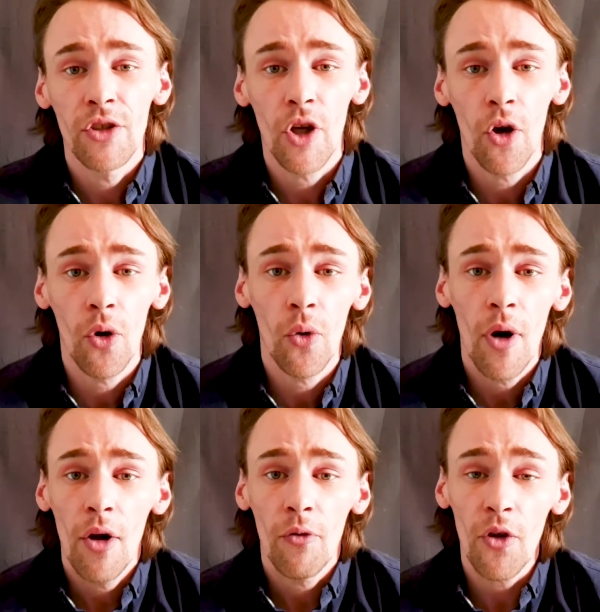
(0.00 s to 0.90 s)

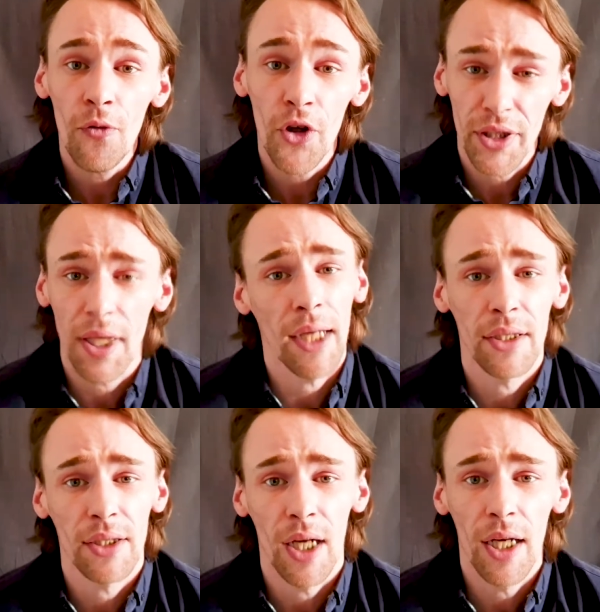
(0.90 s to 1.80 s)
So for the first
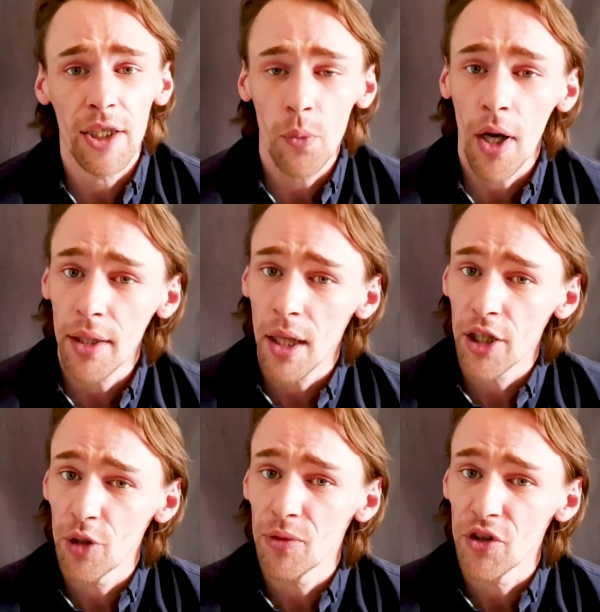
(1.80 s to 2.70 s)
exercise, what I'd
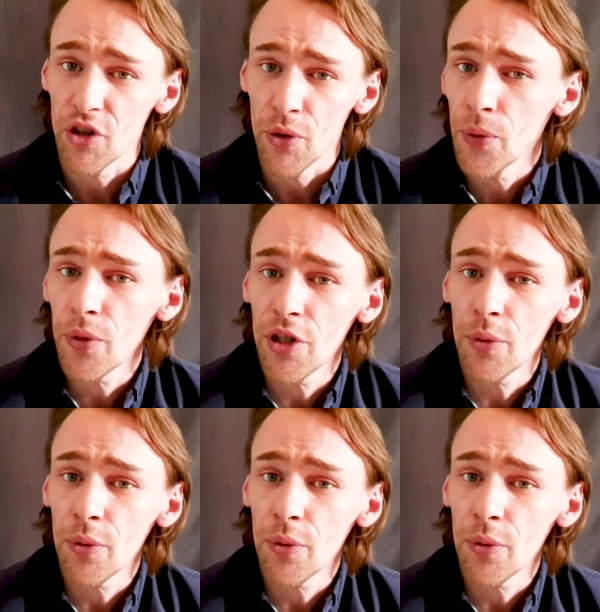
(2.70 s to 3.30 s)
like you to do,